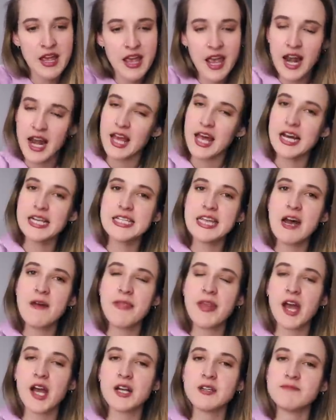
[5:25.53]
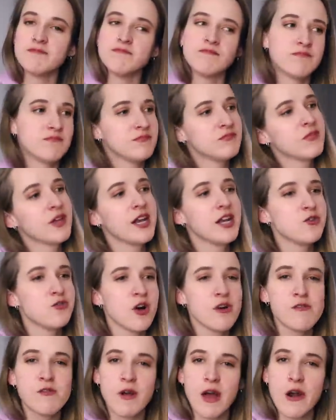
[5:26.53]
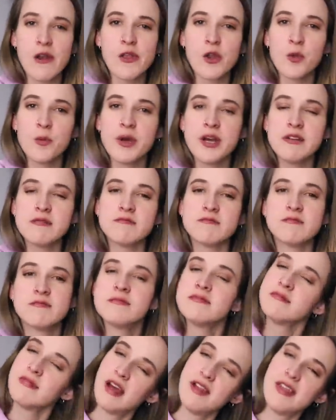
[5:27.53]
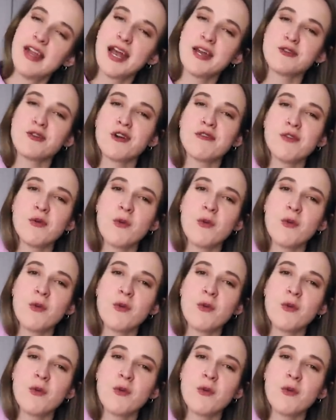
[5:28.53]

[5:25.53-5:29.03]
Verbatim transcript: And I got down there and I drove around a little bit. And then I drove